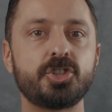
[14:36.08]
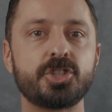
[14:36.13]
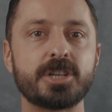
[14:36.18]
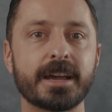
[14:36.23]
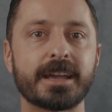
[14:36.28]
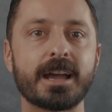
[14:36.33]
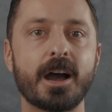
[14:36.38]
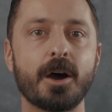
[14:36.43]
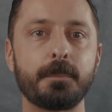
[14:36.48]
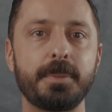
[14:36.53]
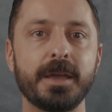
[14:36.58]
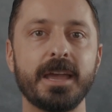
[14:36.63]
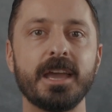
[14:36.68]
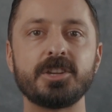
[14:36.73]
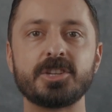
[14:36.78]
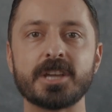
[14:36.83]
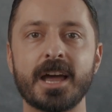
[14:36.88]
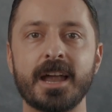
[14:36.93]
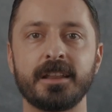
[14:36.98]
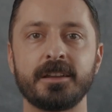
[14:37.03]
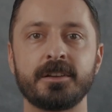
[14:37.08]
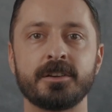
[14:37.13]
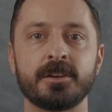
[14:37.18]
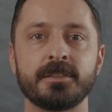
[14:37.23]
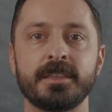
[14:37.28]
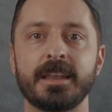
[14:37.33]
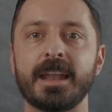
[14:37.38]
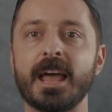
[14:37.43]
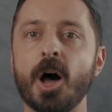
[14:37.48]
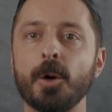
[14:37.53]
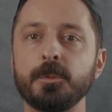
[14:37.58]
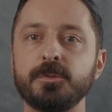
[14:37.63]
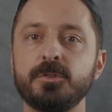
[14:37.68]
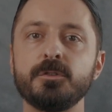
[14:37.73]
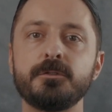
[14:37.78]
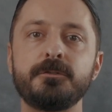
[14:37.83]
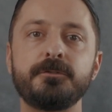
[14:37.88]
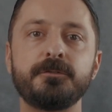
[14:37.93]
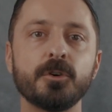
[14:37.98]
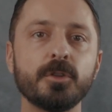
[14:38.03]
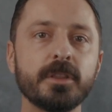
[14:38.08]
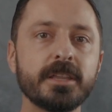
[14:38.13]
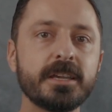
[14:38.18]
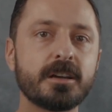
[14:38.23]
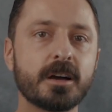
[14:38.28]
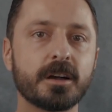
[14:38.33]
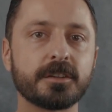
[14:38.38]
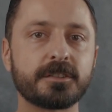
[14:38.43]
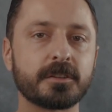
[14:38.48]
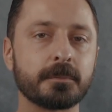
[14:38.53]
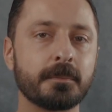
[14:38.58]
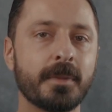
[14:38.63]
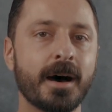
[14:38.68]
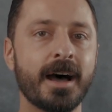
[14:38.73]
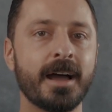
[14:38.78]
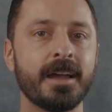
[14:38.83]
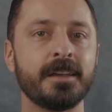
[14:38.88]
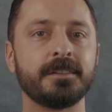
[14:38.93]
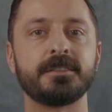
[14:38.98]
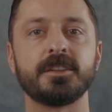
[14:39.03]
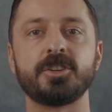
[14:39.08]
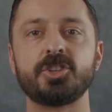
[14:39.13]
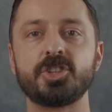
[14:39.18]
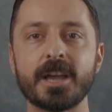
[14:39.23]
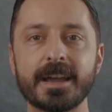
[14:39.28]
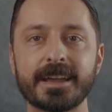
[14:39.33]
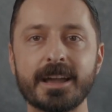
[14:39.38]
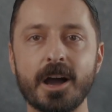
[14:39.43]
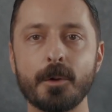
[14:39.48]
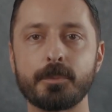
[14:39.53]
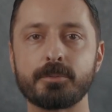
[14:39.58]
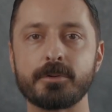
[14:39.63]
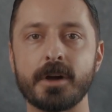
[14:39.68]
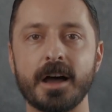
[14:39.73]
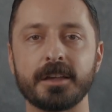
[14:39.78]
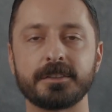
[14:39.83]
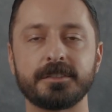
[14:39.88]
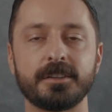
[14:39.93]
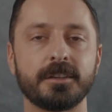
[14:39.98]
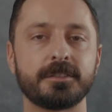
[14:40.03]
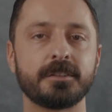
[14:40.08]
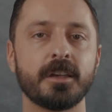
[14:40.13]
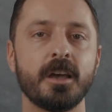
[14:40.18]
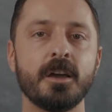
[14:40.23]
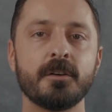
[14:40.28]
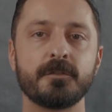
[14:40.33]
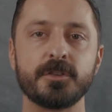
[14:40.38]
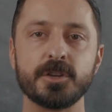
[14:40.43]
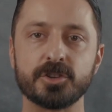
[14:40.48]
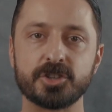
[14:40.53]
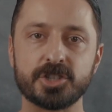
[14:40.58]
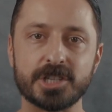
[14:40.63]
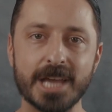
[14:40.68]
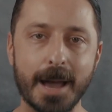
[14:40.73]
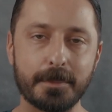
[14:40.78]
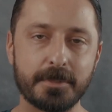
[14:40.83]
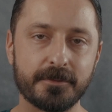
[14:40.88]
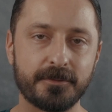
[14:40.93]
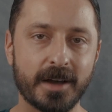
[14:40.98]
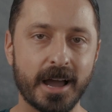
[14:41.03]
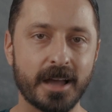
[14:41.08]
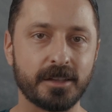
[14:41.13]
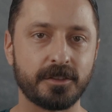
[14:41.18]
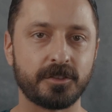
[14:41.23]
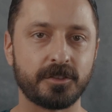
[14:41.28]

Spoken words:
checkout page editor that helps you fully customize the checkout process for your Shopify